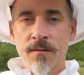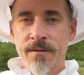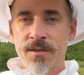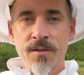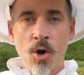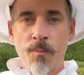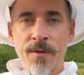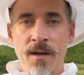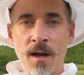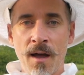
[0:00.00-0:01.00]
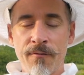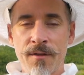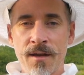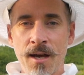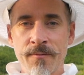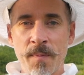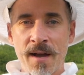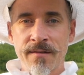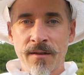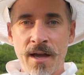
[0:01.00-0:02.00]
Let's just hope that everything comes
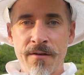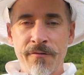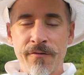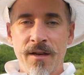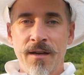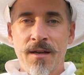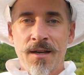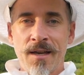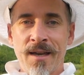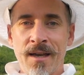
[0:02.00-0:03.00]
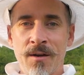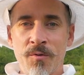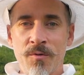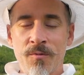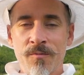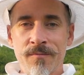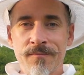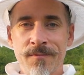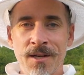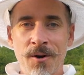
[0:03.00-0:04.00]
back to life and,
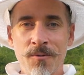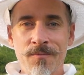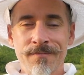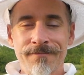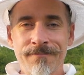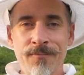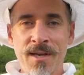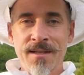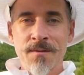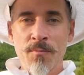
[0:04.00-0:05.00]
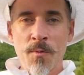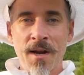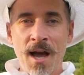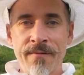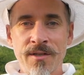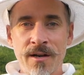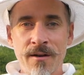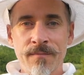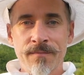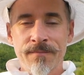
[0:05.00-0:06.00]
you know, we get some booming hives here.